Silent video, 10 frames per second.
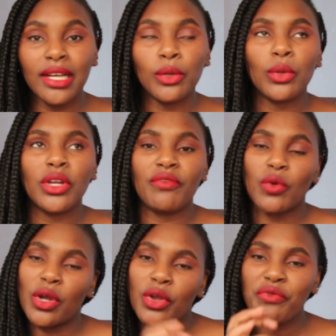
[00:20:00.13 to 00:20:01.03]
look. If you
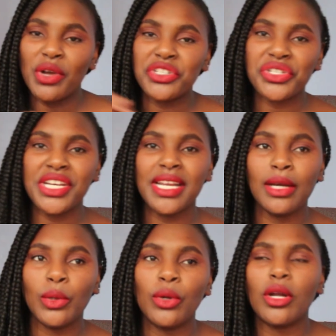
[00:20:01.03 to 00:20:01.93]
are going for a trendy
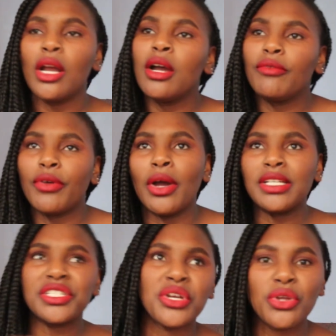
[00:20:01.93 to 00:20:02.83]
look, for a
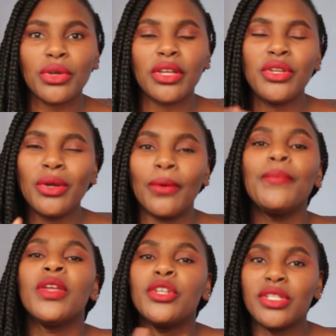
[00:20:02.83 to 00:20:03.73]
trendy, you know,
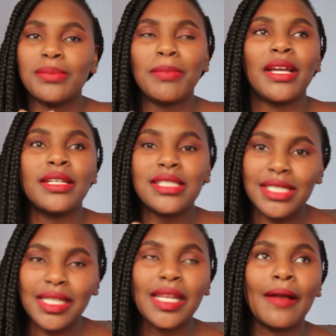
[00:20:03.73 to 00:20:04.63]
it's
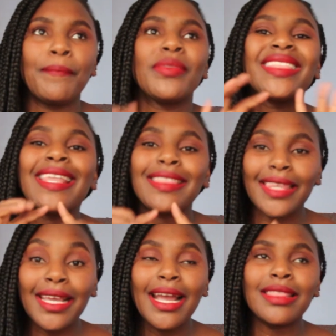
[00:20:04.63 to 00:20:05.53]
thinner. The
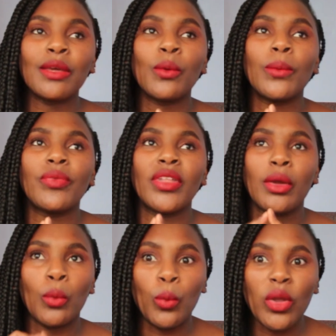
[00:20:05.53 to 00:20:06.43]
thicker the
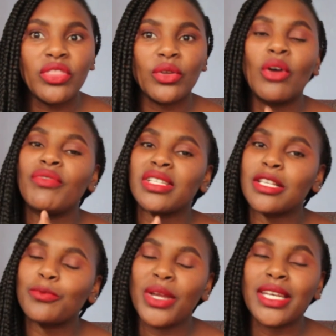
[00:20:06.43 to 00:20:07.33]
width of the
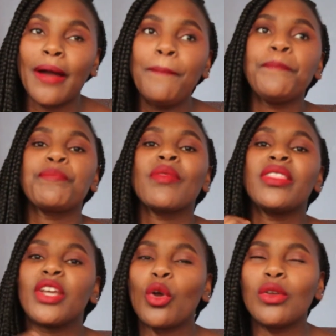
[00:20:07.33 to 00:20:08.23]
suspender,
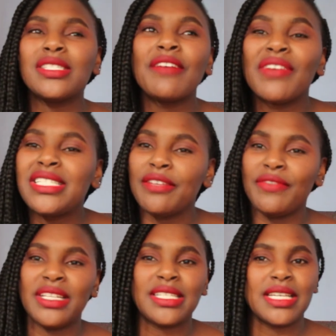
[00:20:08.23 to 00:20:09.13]
the conservative
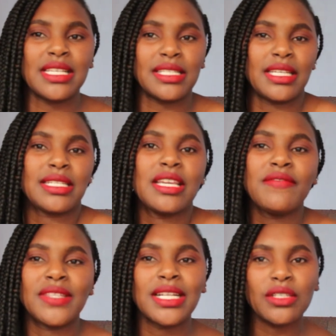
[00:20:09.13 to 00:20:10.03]
it is. It
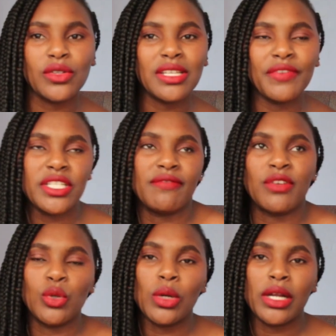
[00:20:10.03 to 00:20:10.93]
gives that conservative
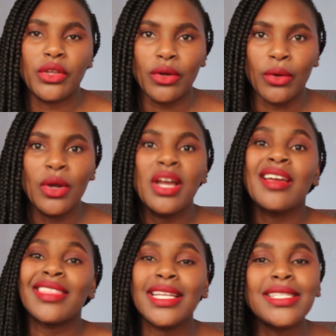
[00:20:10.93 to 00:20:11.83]
look. You know,
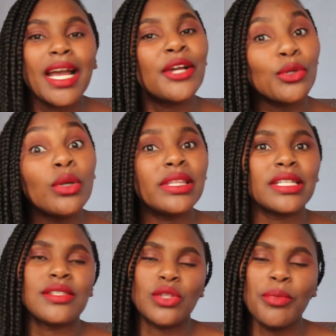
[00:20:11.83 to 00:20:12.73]
that's a rule
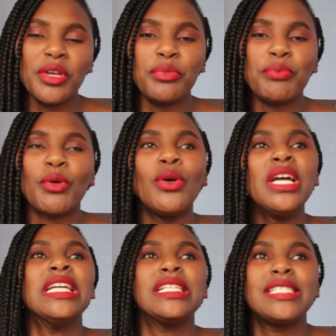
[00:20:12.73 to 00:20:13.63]
that so many people
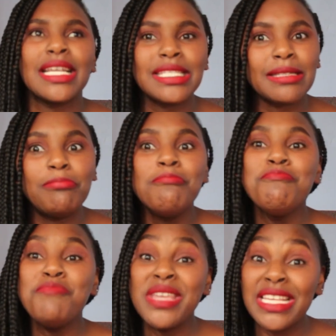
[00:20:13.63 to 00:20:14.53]
just
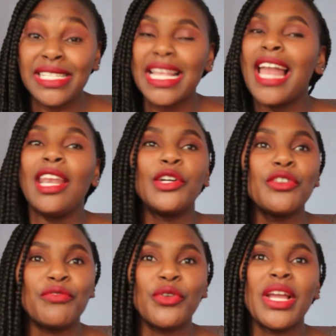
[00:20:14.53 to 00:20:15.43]
miss. A lot
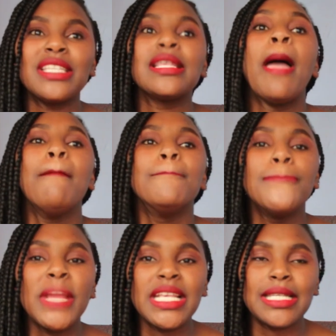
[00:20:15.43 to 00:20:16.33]
of you guys
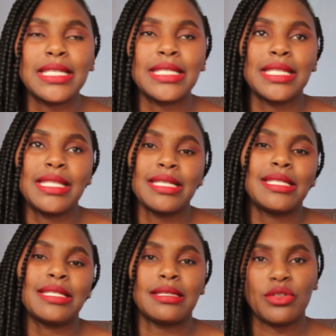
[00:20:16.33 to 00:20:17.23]
miss
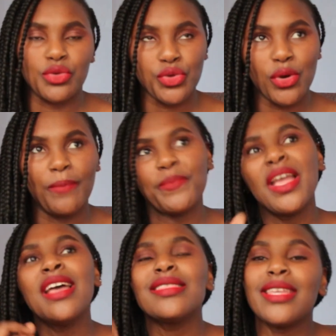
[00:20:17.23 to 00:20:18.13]
this rule.
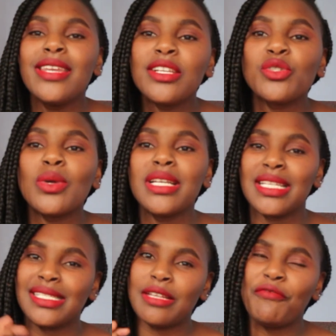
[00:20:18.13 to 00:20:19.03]
The next one
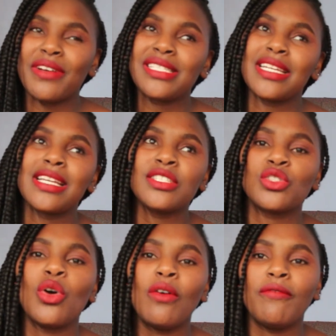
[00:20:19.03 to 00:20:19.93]
is the fasteners
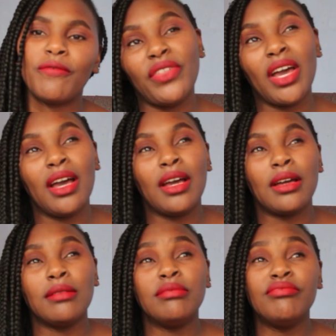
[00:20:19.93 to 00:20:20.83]
of
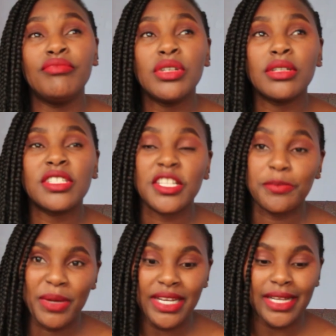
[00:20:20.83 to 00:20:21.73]
the
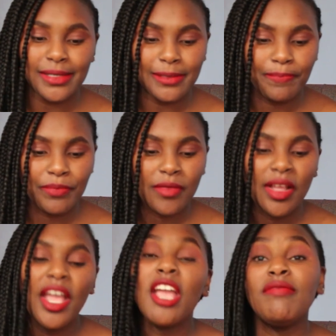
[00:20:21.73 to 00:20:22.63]
suspenders.
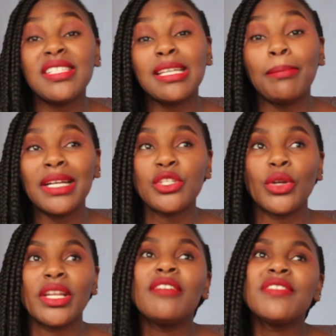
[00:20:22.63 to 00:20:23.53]
If it's a
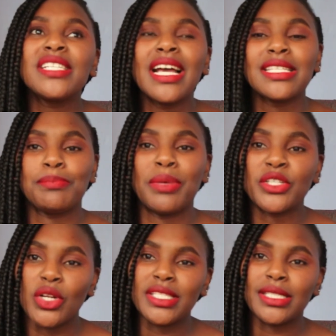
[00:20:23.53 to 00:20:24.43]
button, if it has
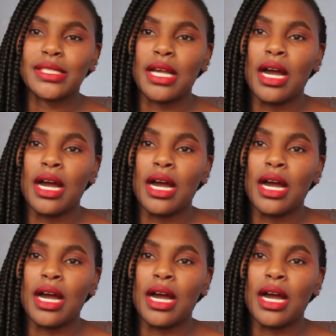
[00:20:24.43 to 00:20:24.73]
buttons,